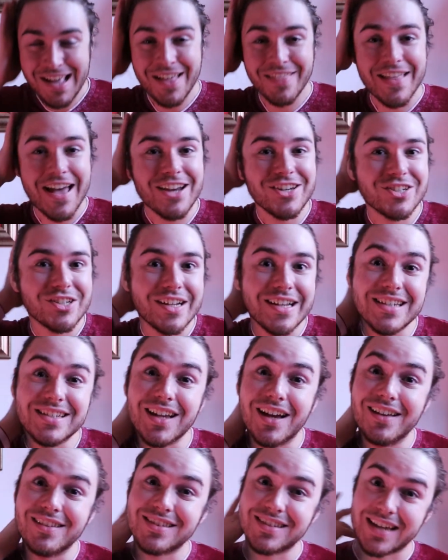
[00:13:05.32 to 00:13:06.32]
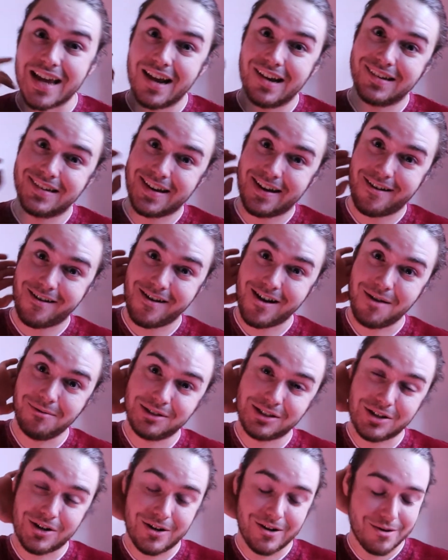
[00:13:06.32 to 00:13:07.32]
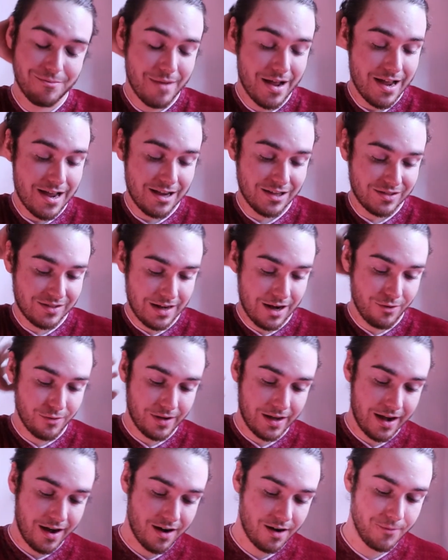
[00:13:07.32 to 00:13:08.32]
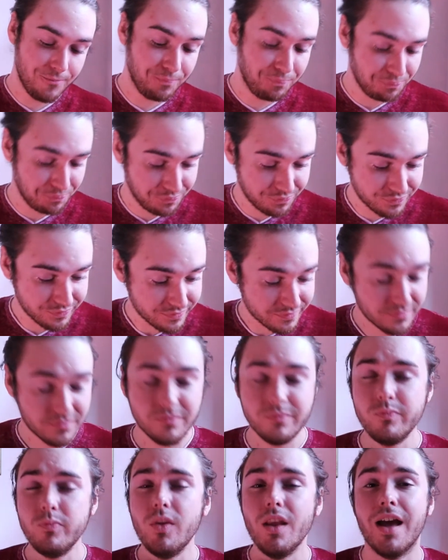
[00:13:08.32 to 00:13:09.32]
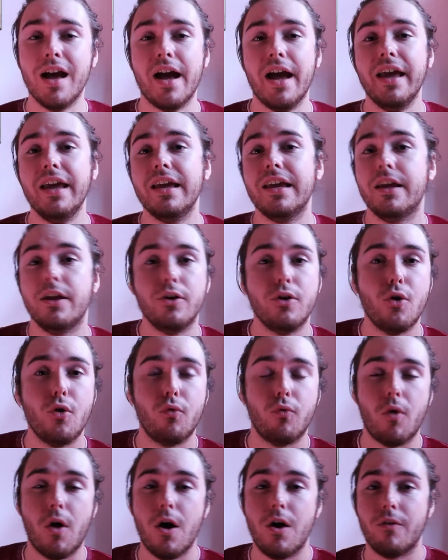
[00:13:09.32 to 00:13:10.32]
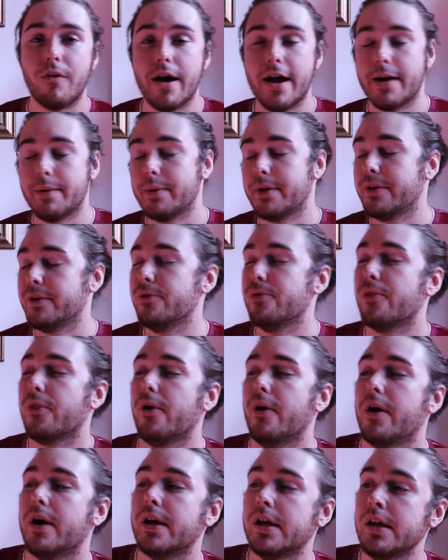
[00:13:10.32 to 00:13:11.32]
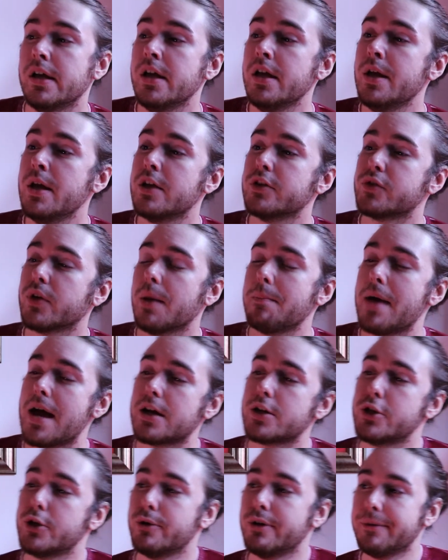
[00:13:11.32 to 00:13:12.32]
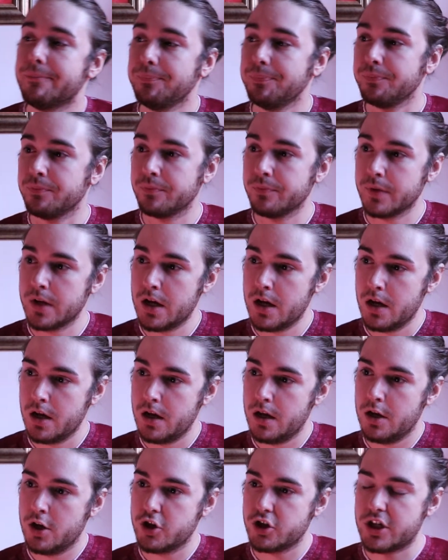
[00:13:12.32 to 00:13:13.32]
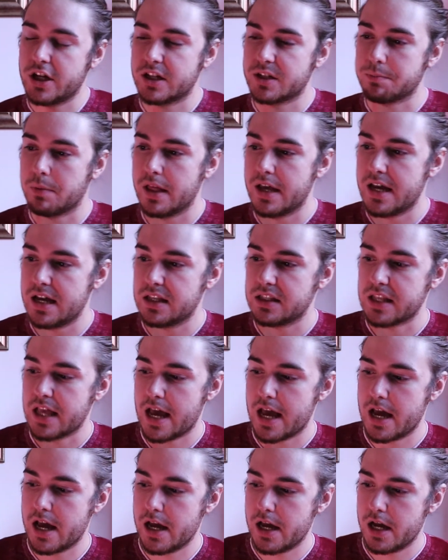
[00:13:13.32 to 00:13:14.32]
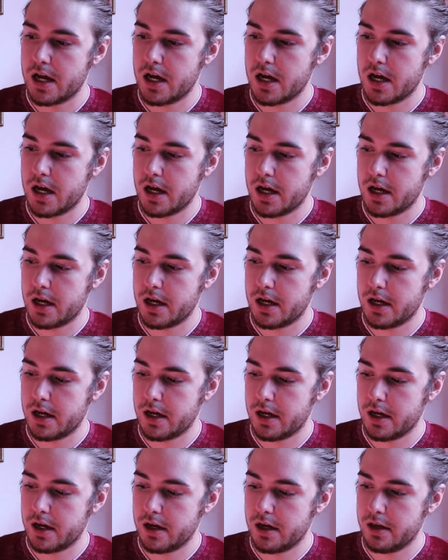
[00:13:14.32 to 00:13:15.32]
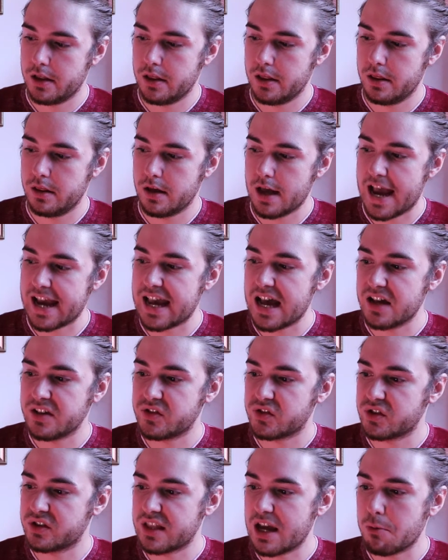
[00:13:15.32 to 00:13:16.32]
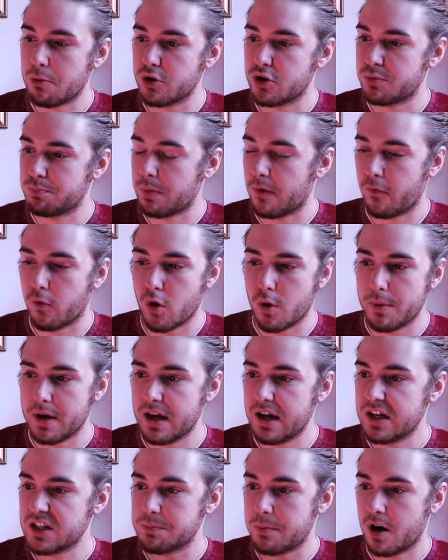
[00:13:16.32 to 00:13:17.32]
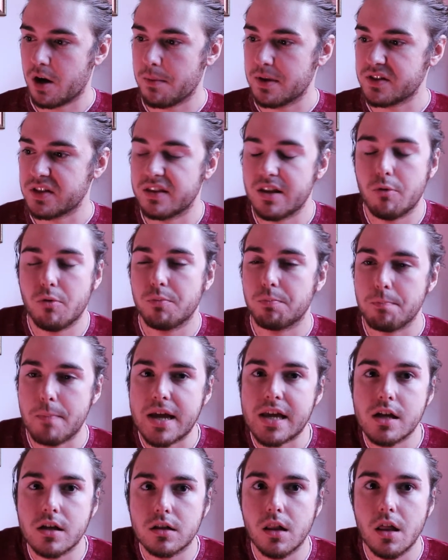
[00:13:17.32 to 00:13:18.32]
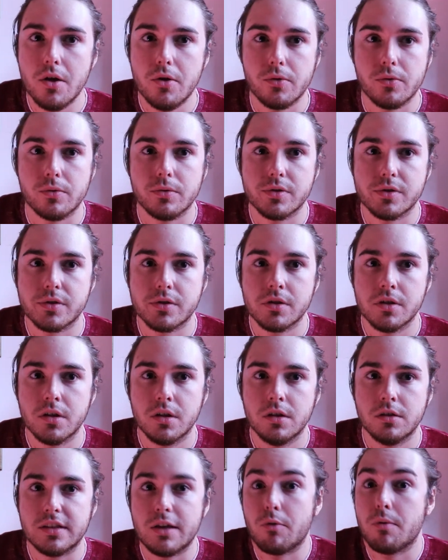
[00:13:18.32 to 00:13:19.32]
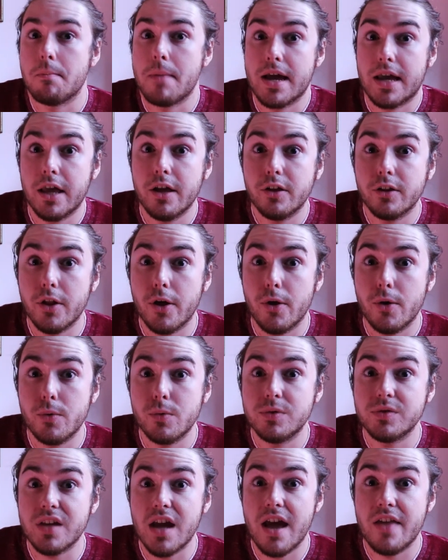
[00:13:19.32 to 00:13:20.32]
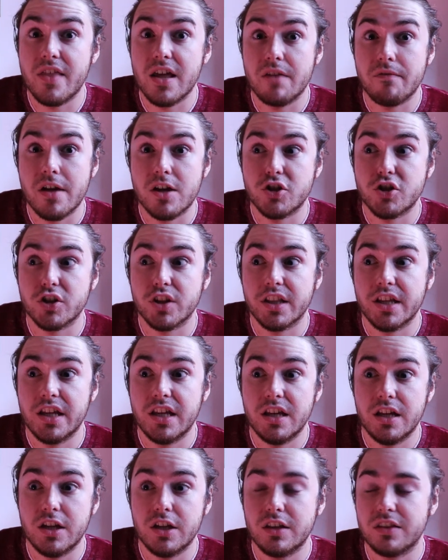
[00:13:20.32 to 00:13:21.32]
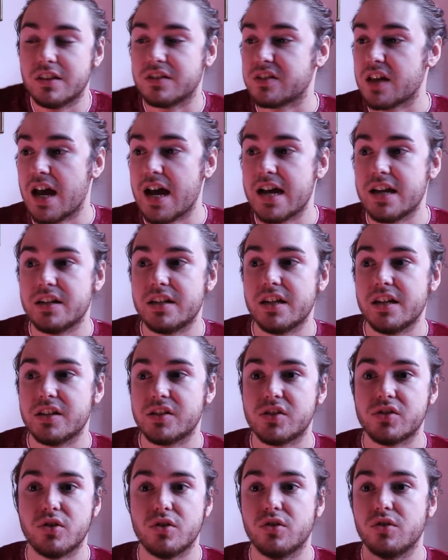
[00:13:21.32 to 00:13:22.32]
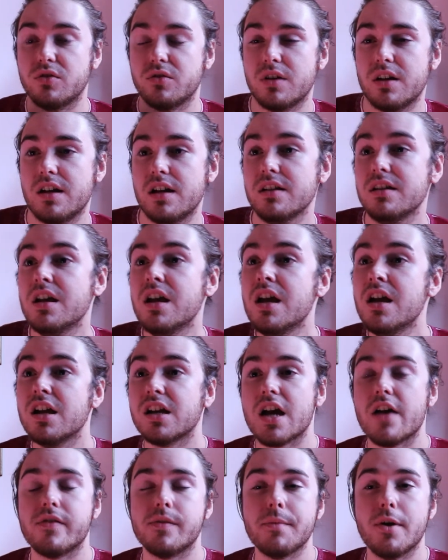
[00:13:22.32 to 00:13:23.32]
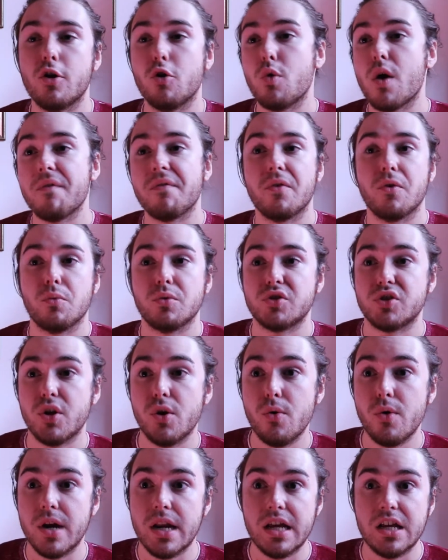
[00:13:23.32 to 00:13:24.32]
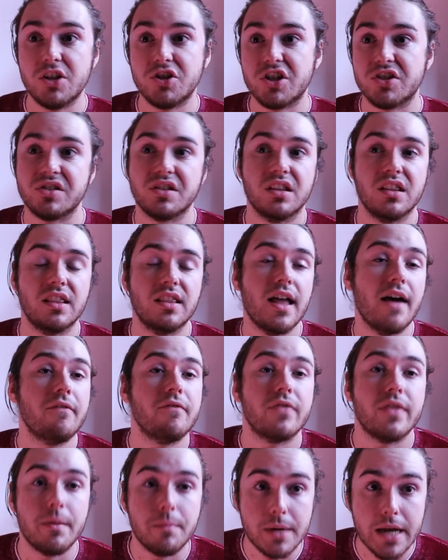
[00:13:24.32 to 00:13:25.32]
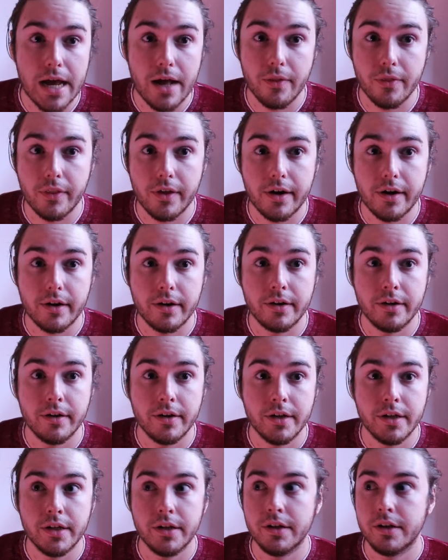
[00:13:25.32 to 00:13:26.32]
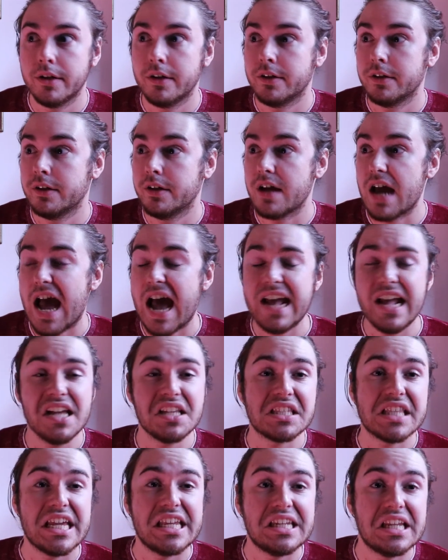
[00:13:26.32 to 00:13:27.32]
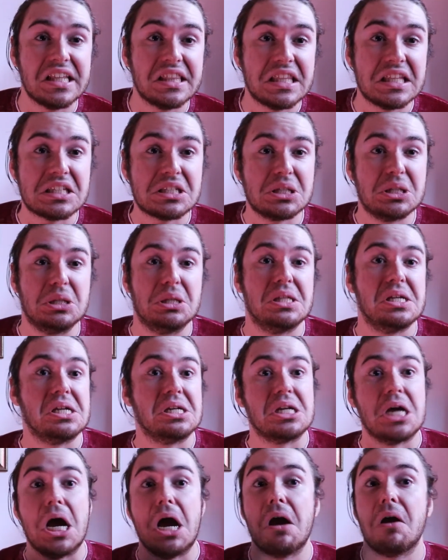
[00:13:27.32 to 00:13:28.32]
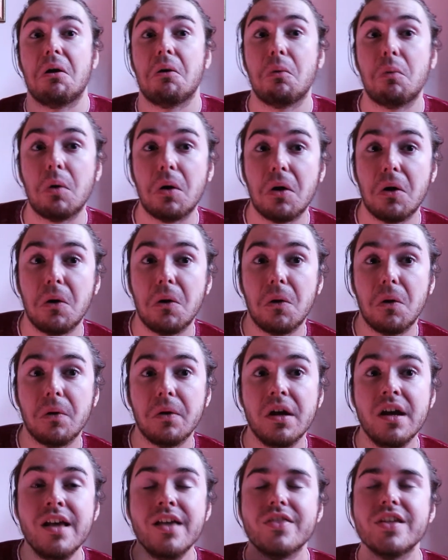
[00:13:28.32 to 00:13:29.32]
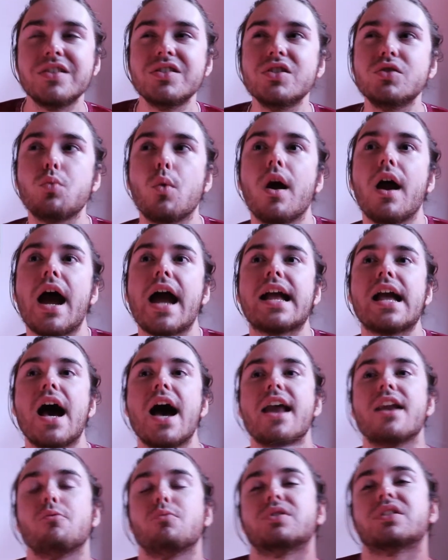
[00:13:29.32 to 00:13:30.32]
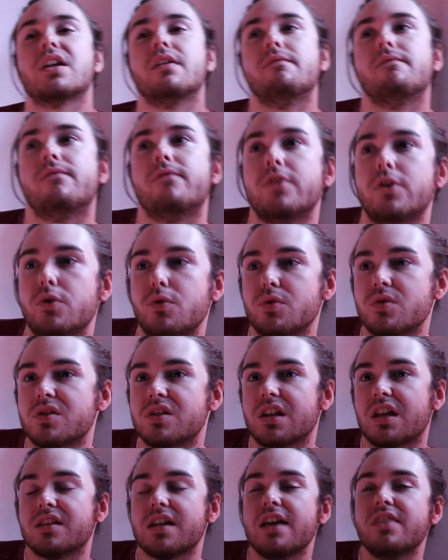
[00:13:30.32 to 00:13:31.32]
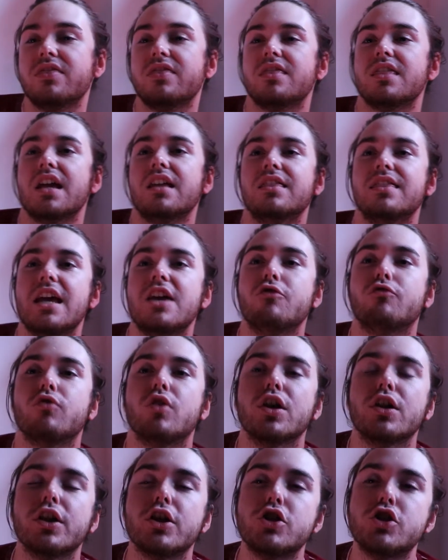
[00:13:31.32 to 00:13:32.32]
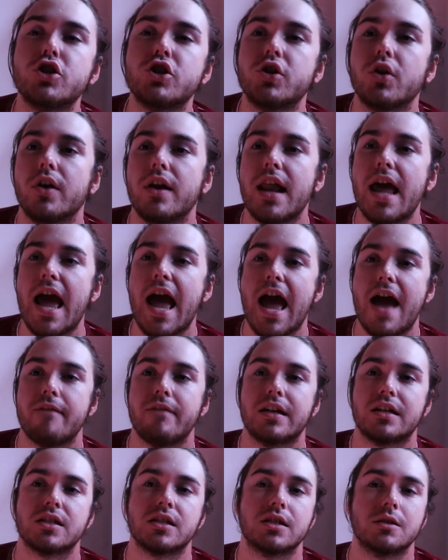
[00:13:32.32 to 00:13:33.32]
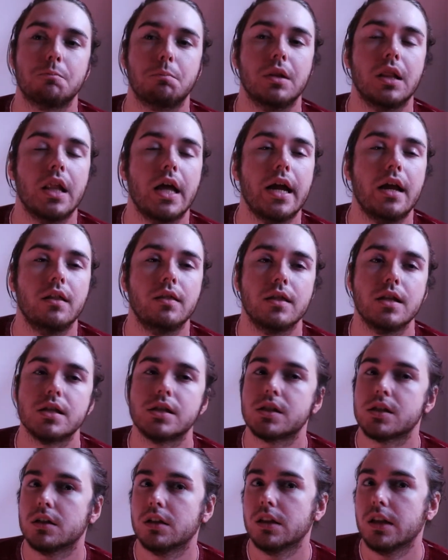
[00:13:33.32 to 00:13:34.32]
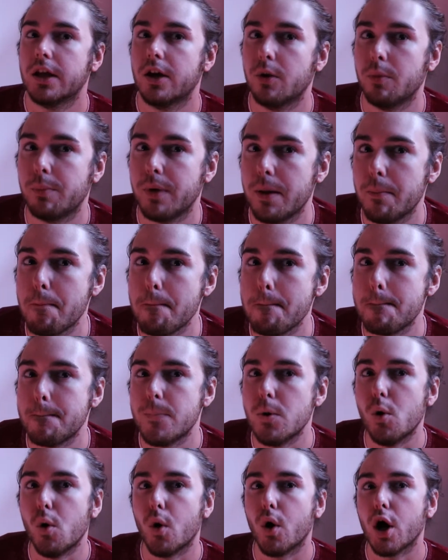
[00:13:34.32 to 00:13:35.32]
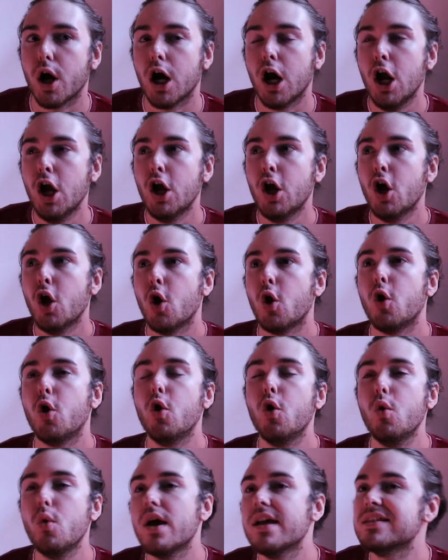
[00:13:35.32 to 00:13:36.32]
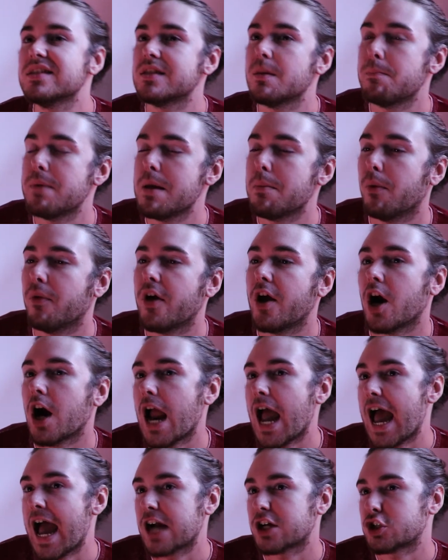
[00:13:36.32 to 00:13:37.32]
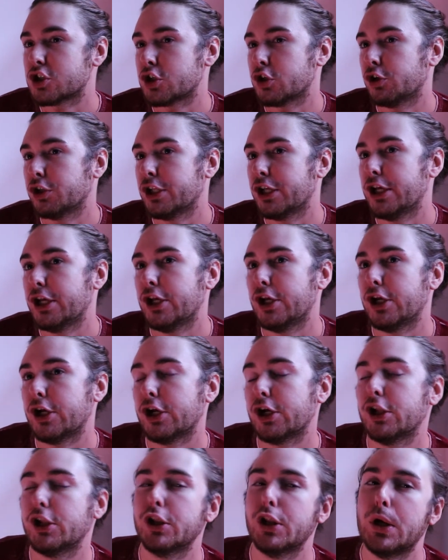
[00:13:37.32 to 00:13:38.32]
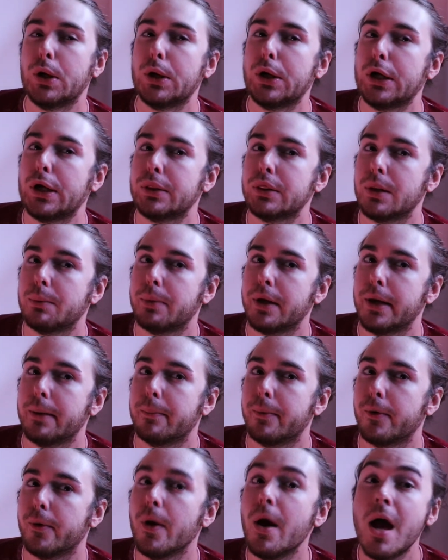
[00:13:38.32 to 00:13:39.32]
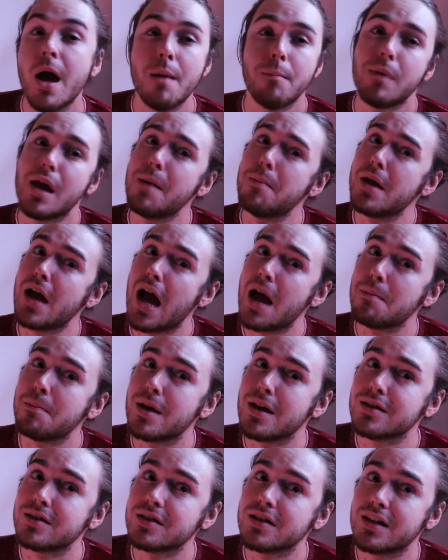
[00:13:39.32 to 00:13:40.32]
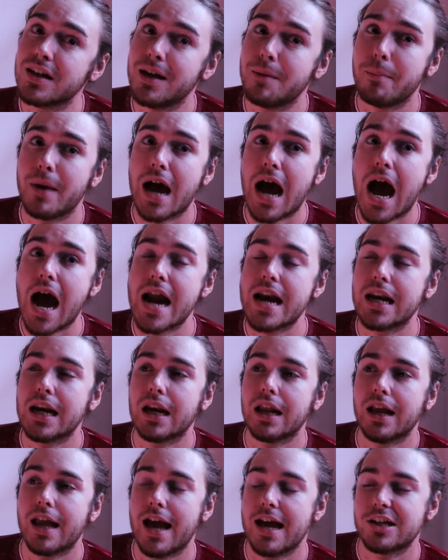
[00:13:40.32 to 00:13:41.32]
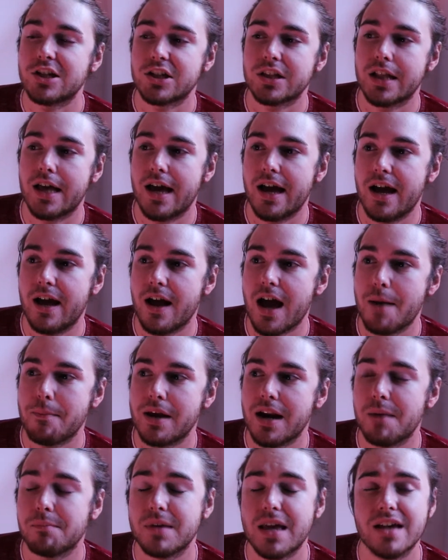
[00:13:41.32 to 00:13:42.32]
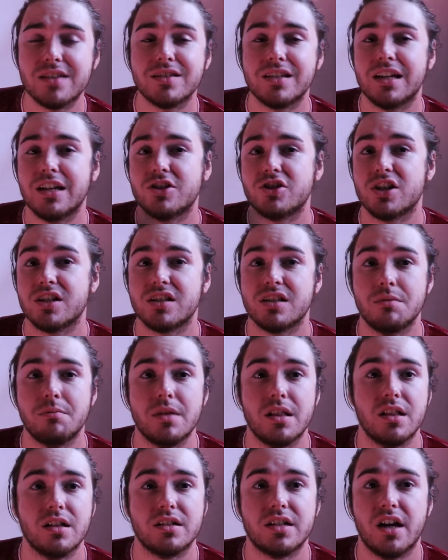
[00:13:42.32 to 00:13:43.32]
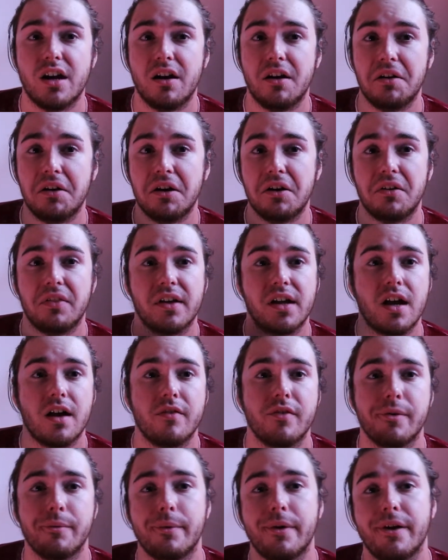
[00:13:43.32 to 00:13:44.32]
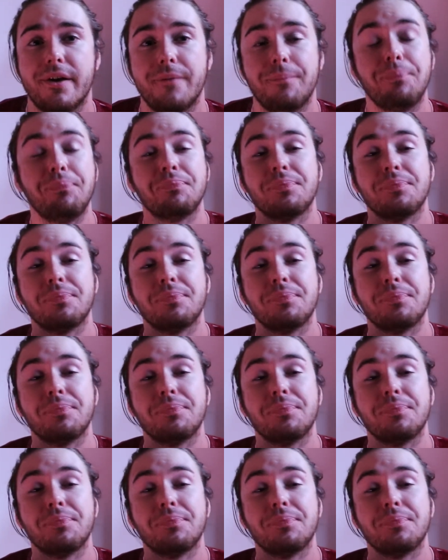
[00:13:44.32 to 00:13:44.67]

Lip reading: That shit is unsanitary. I'm sorry. My ass, I don't care. I ain't eating no raw rabbit. You thought. So get back to it. She explains that, I guess they were performing experiments and they were making clones. They were making clones, and then eventually the scientists or government, whoever was doing it, just left them down there. I guess they did this to the entire world. This is where I kind of was confused, because I think they really should have explained this a little bit more. Who is the people that are actually cloning the people? Maybe I missed it, but I didn't catch that. I mean, I'm guessing it's just the military or the government.